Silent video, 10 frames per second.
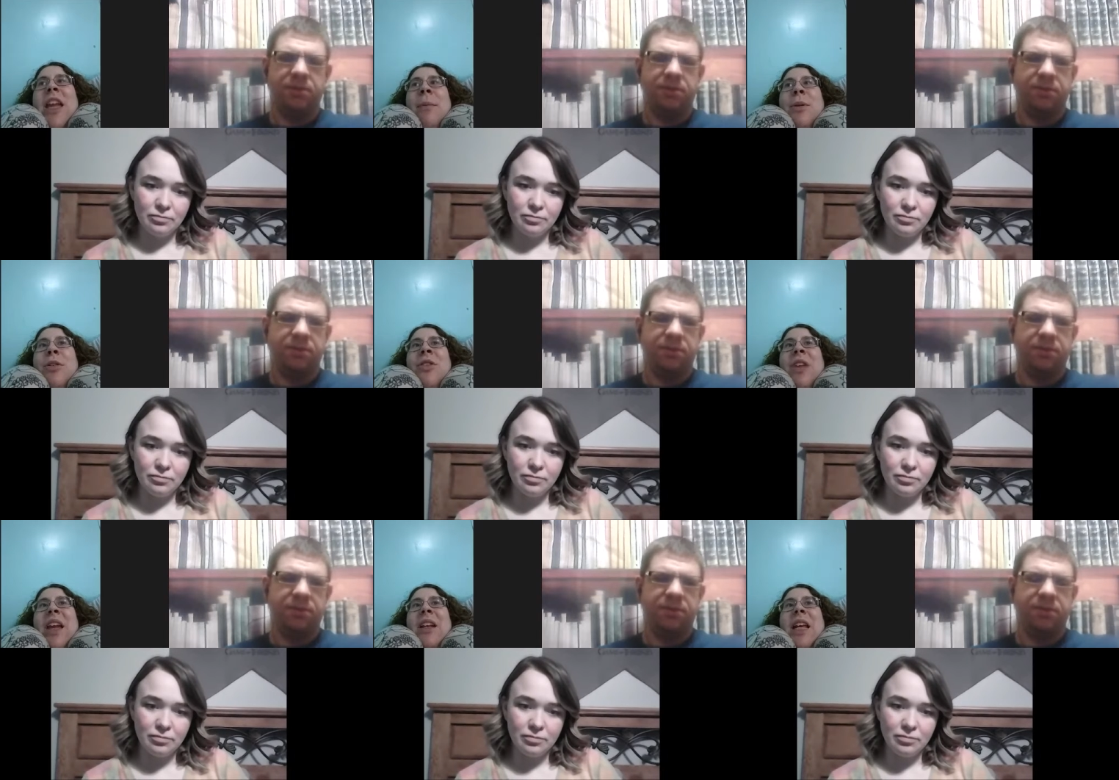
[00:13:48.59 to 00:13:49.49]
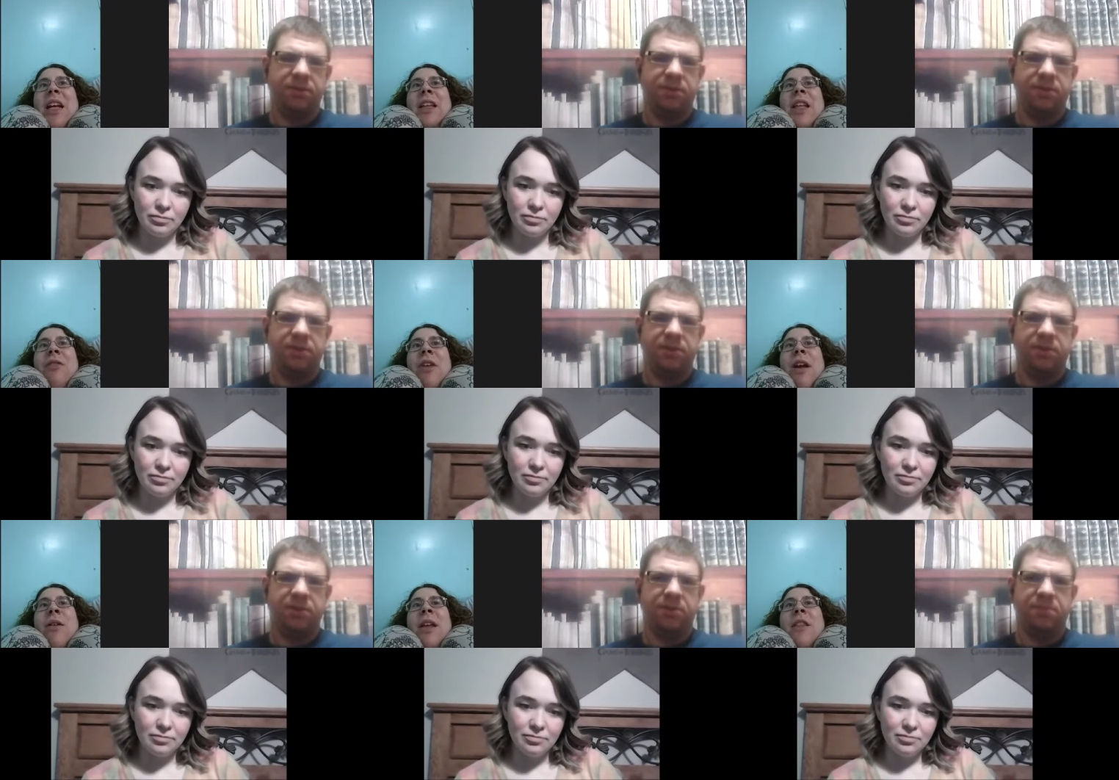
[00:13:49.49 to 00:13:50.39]
Speaker 1: ampersand, and I love
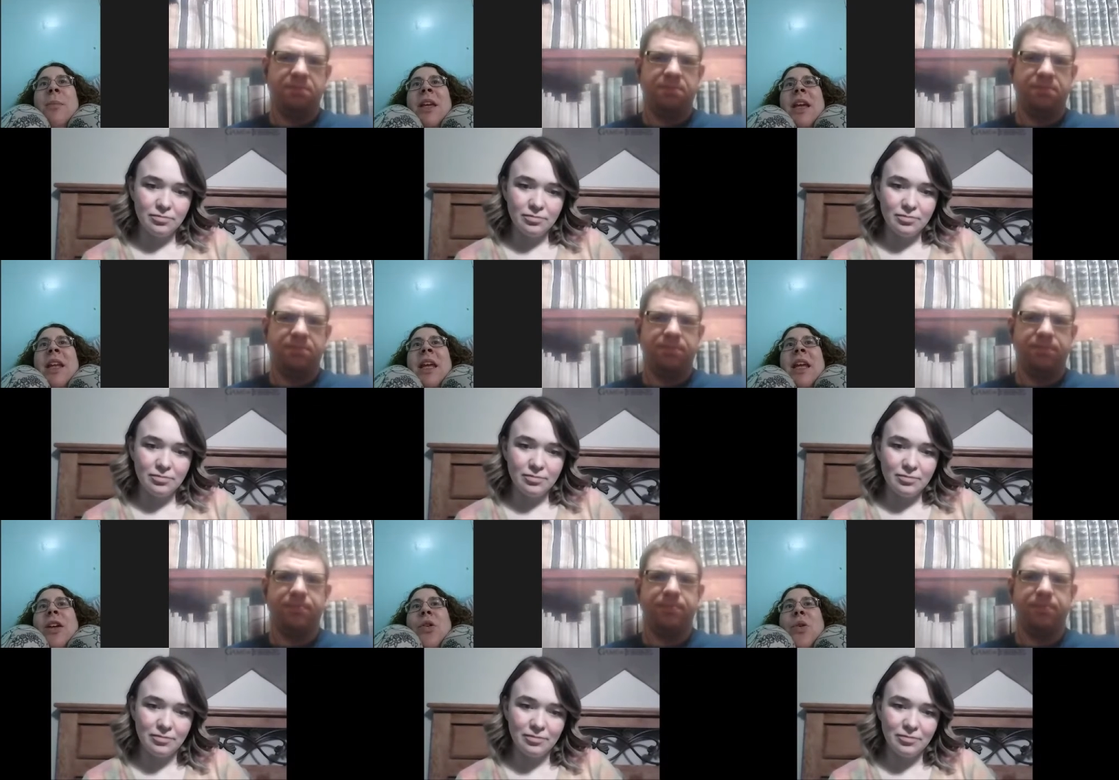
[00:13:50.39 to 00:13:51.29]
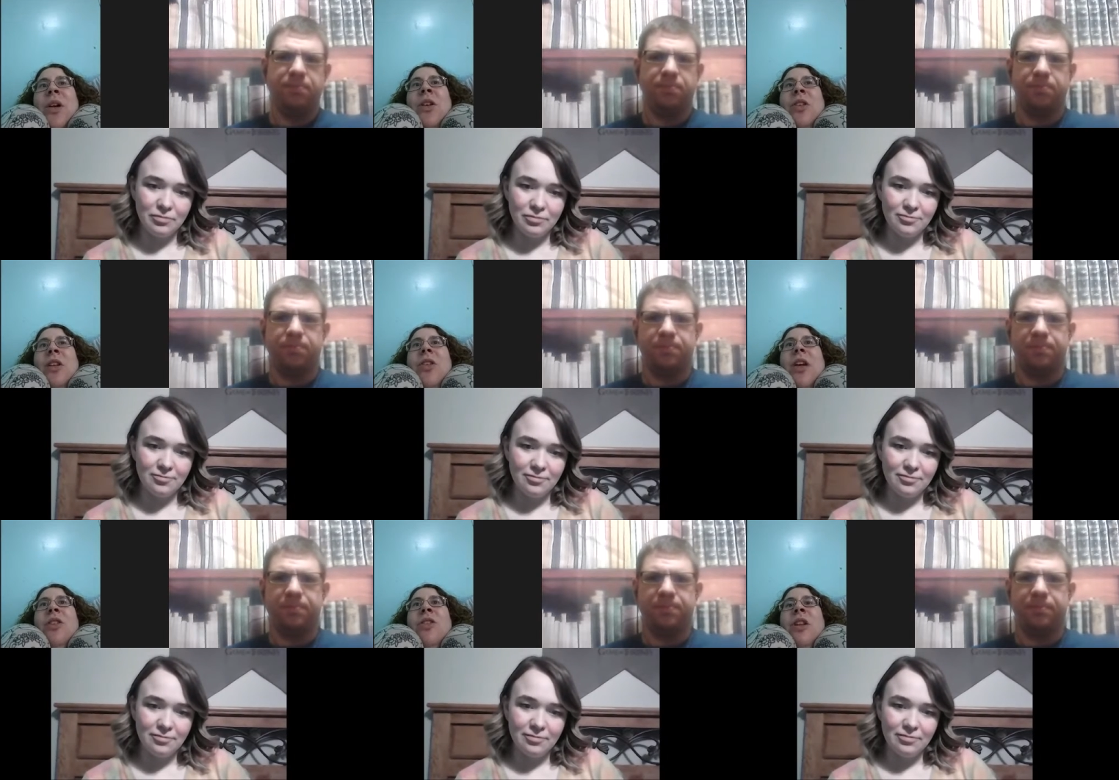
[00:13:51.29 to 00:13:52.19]
how in the beginning, Yorick's
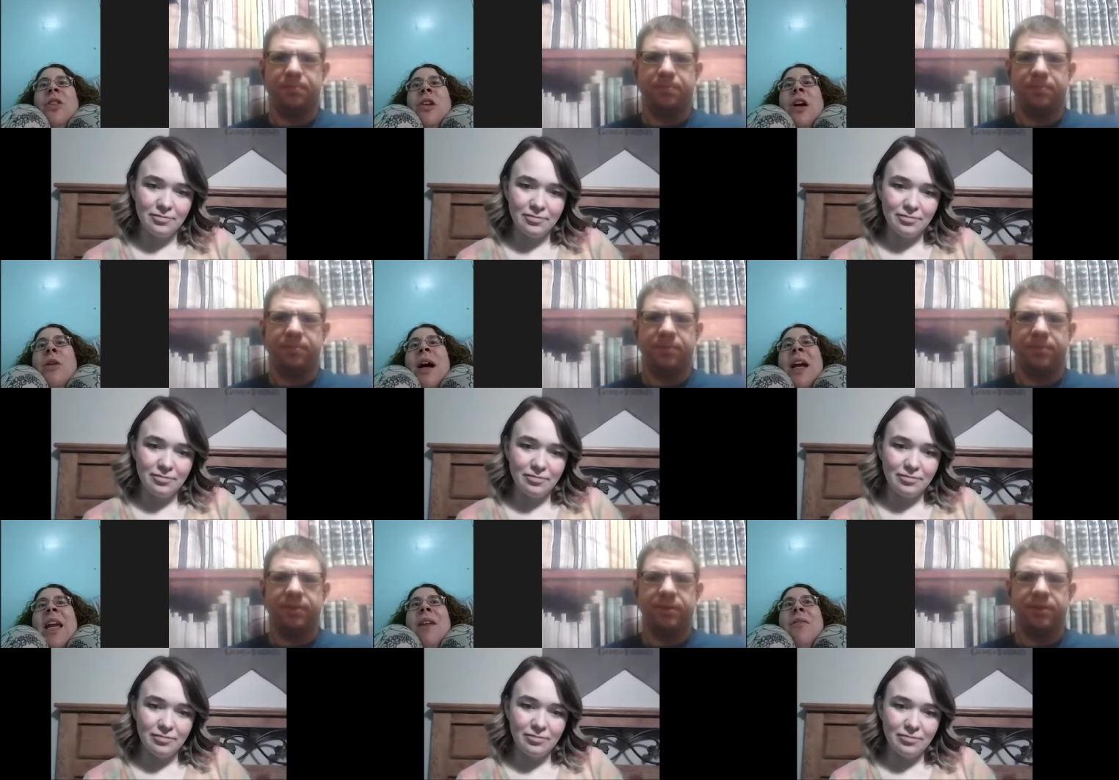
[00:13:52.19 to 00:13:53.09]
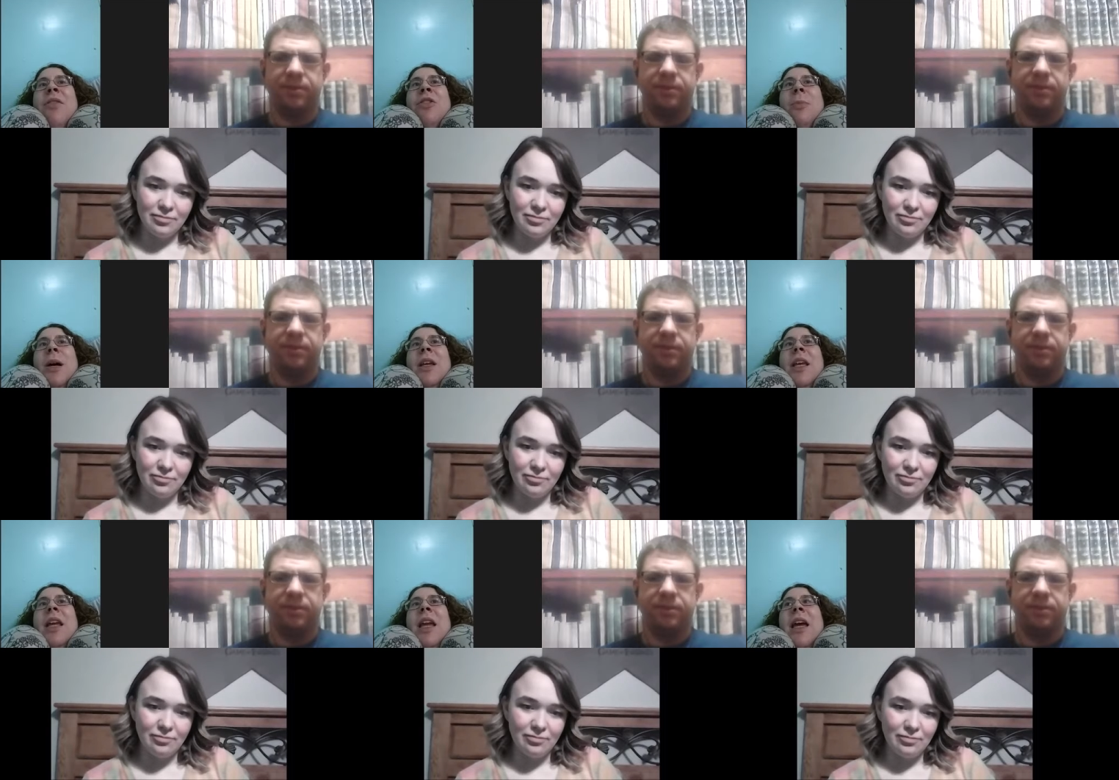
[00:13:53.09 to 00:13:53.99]
intention is, oh, I have this
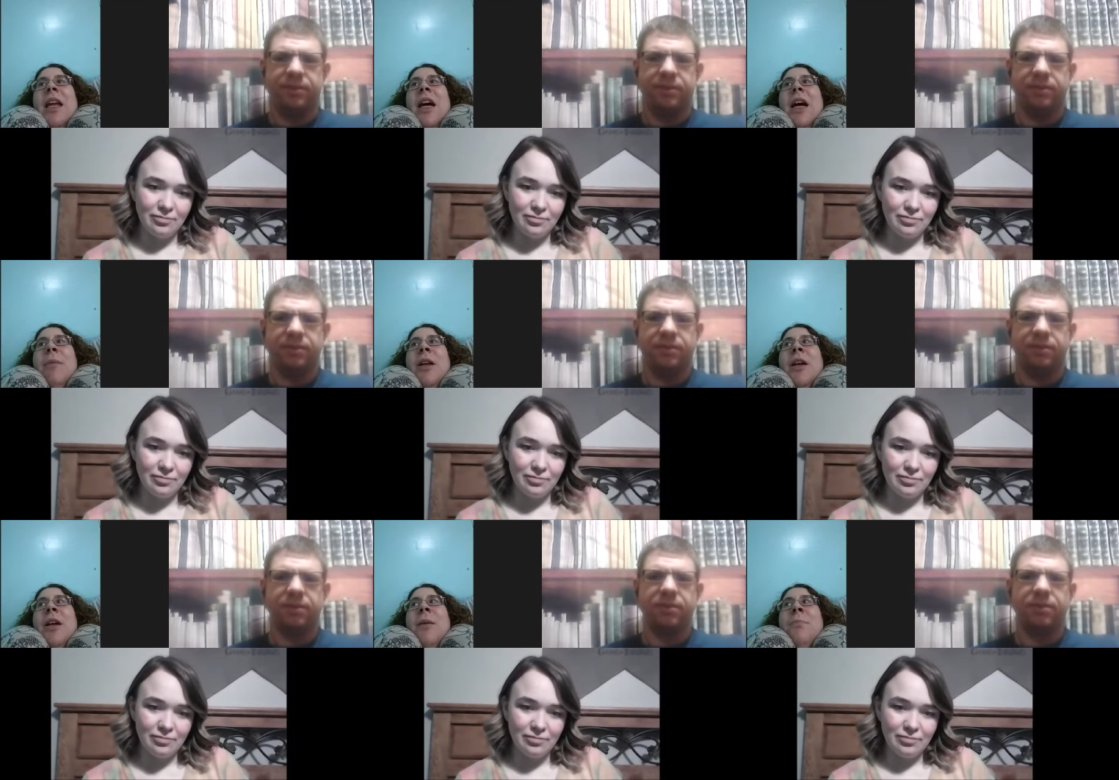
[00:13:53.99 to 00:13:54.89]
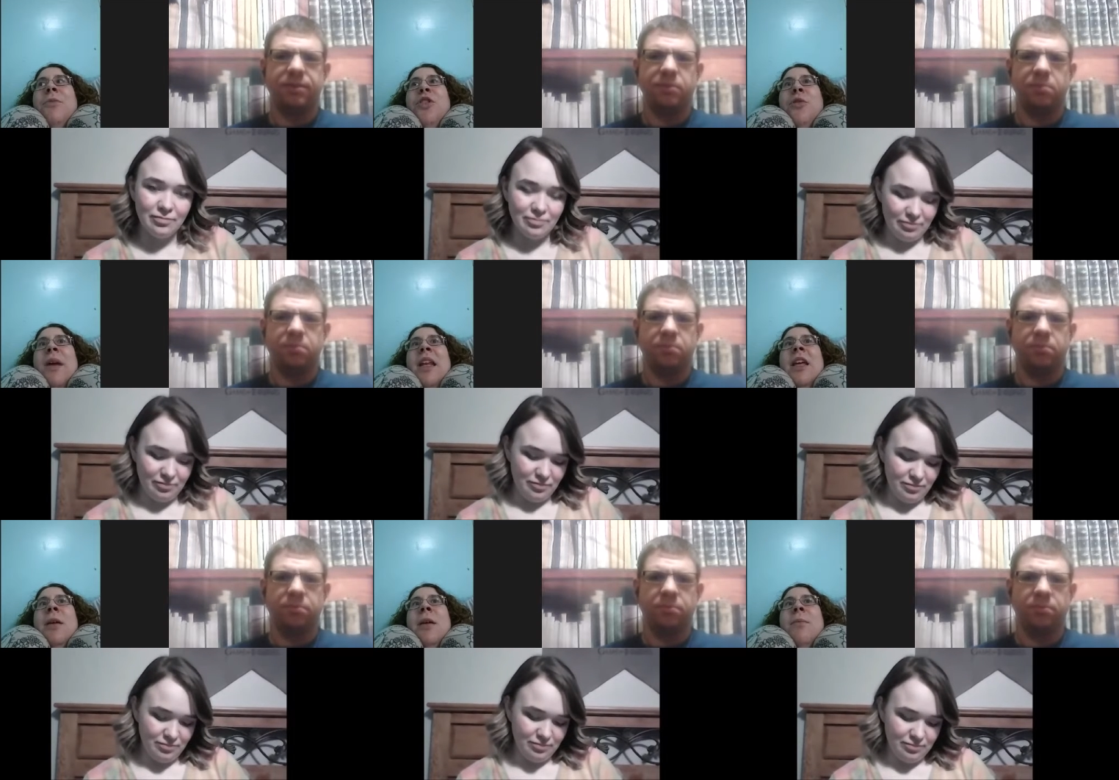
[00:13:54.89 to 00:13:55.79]
monkey and I'm going to
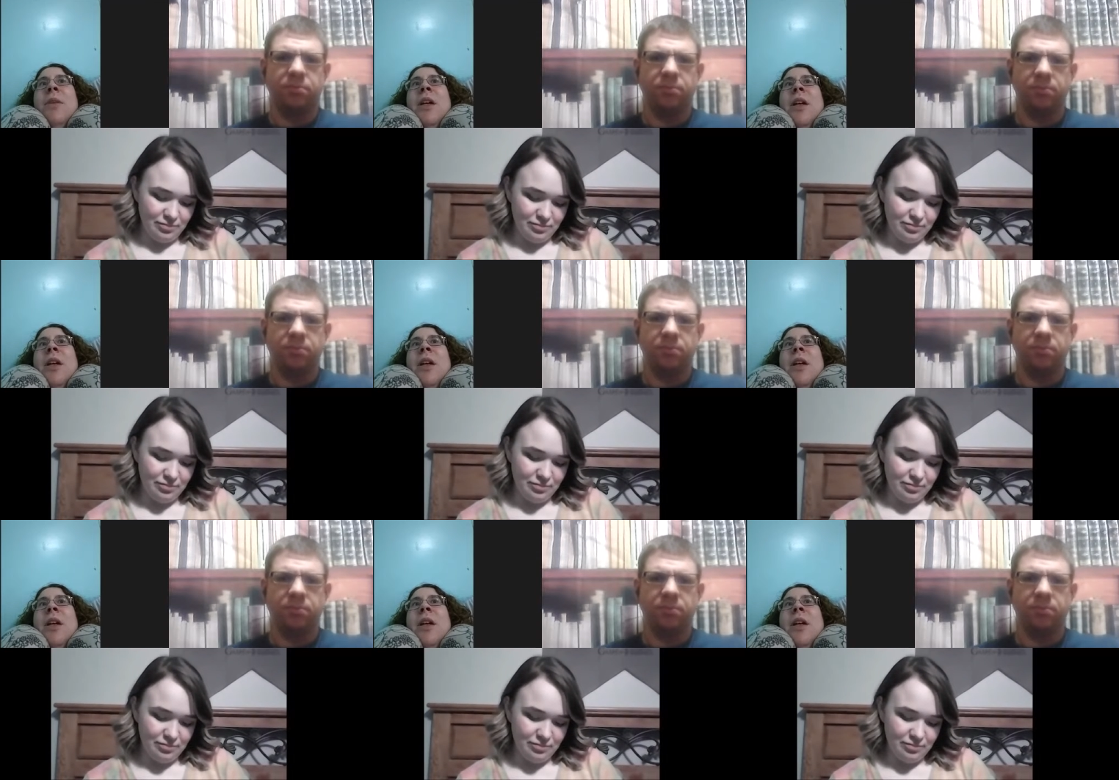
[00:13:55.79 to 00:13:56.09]
train him